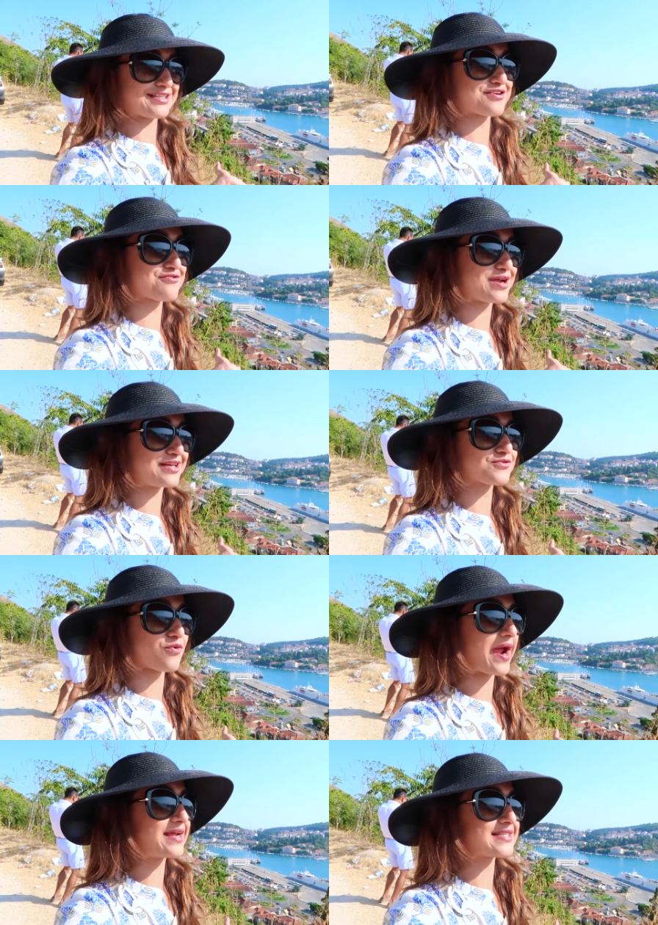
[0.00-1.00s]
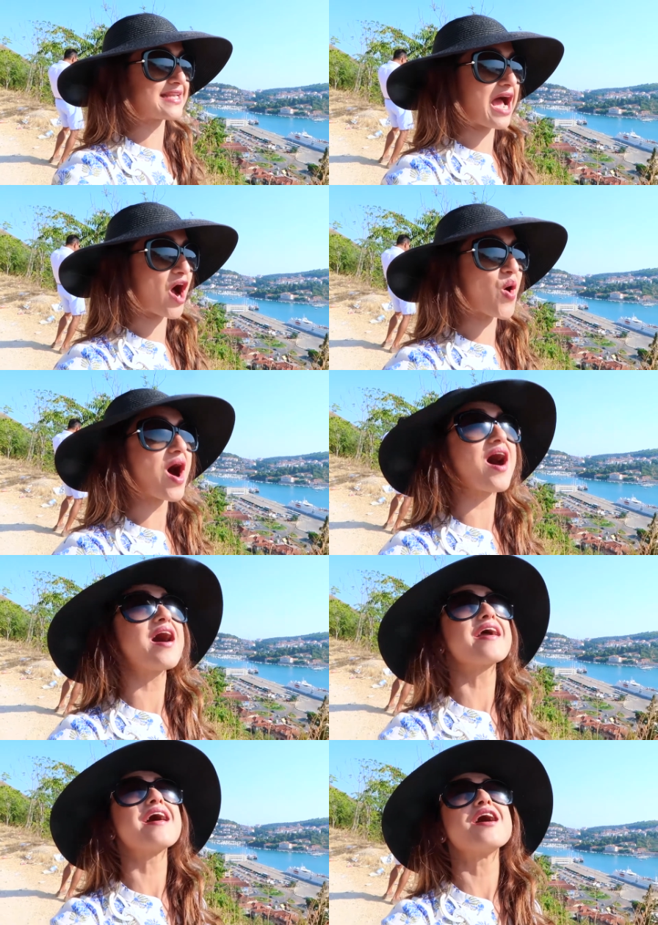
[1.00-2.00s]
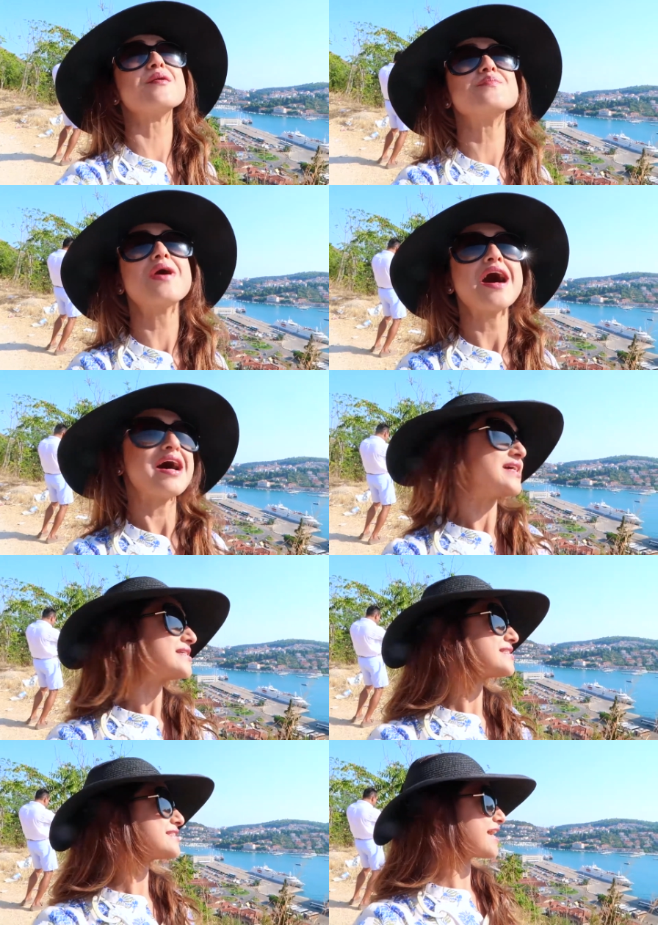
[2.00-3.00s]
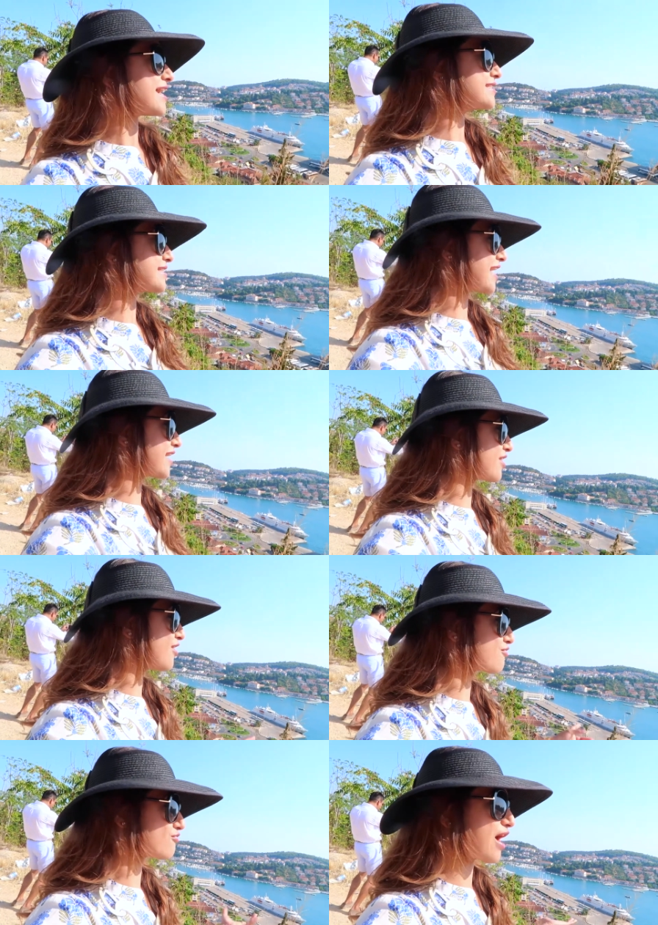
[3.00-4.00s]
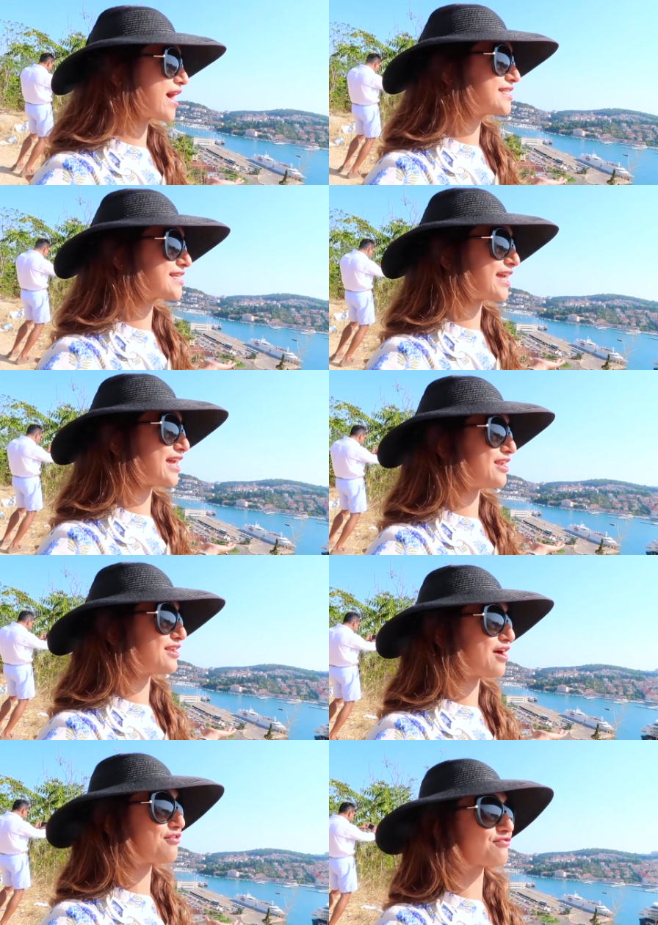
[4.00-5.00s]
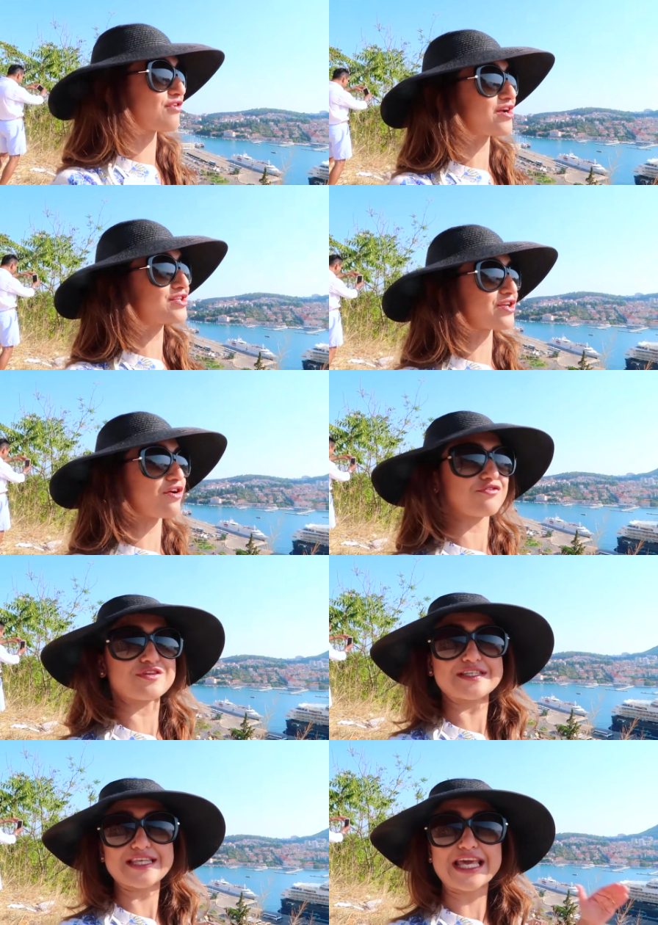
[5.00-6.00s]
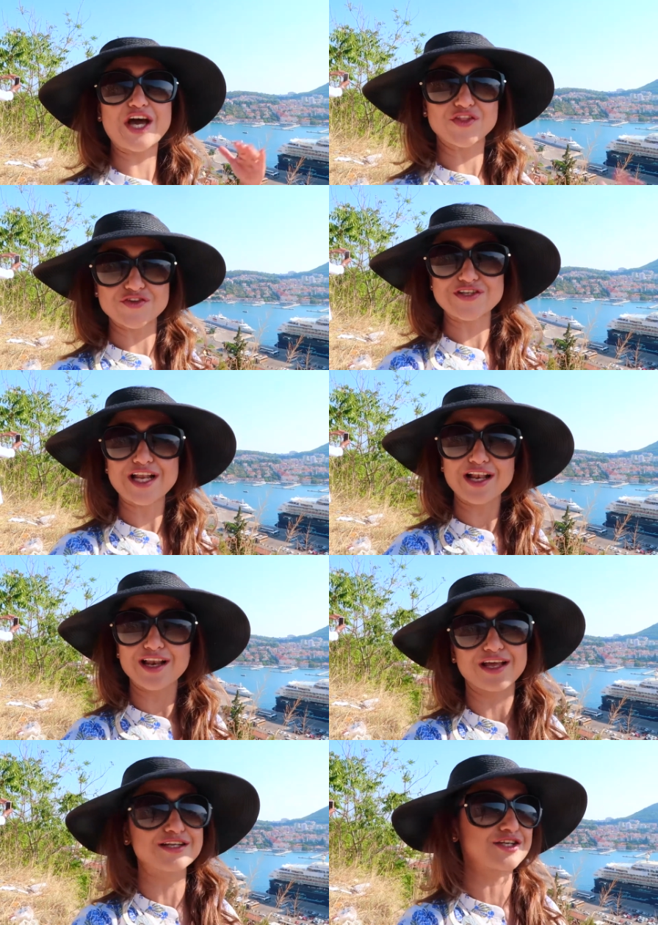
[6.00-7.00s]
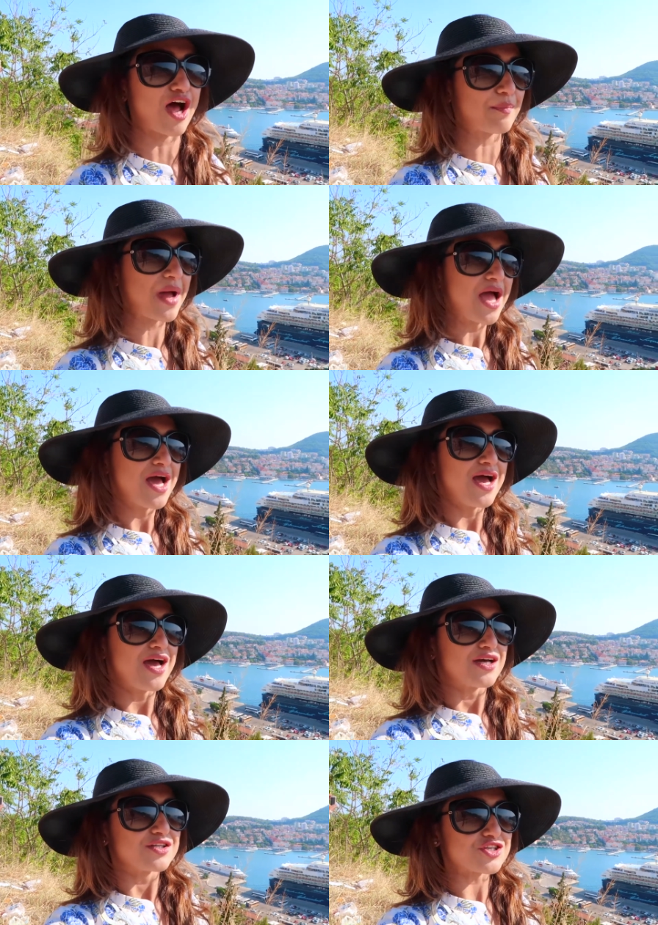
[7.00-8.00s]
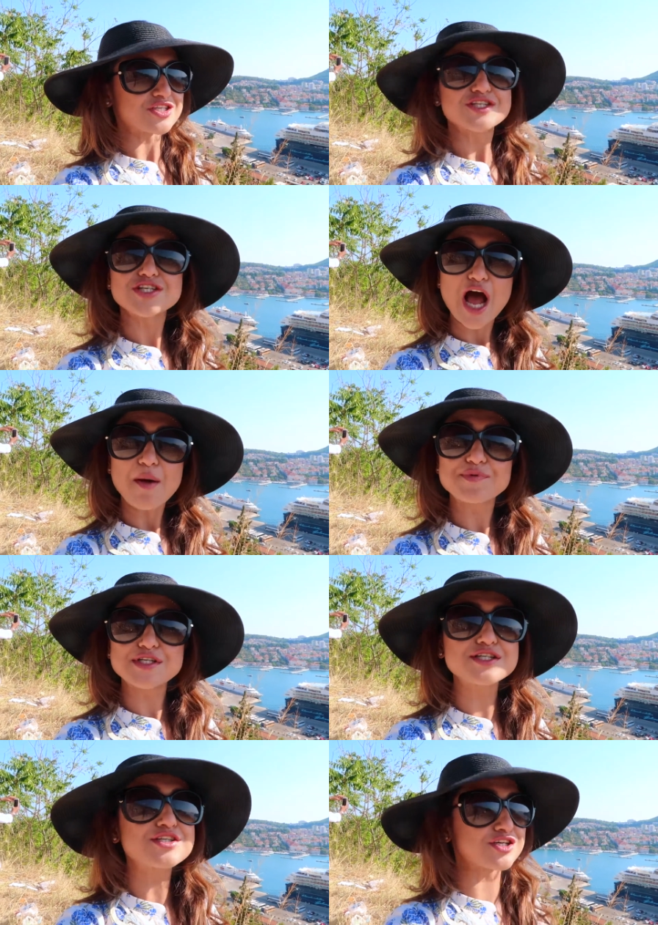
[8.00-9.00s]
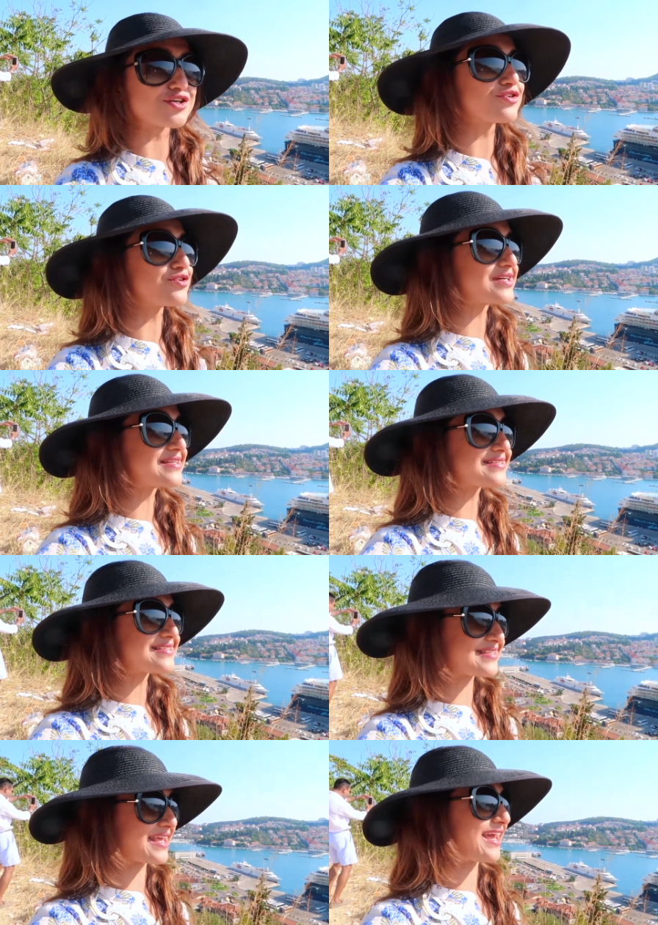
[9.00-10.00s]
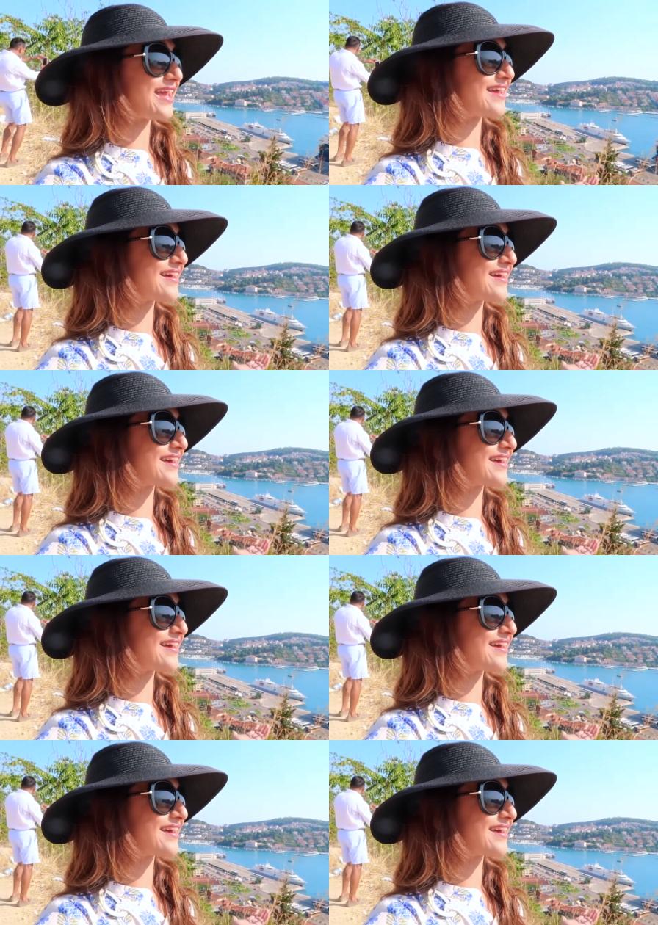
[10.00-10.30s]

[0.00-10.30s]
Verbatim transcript: degrees right now. I am standing right in front of the sea on this little hilltop. Just stopped to see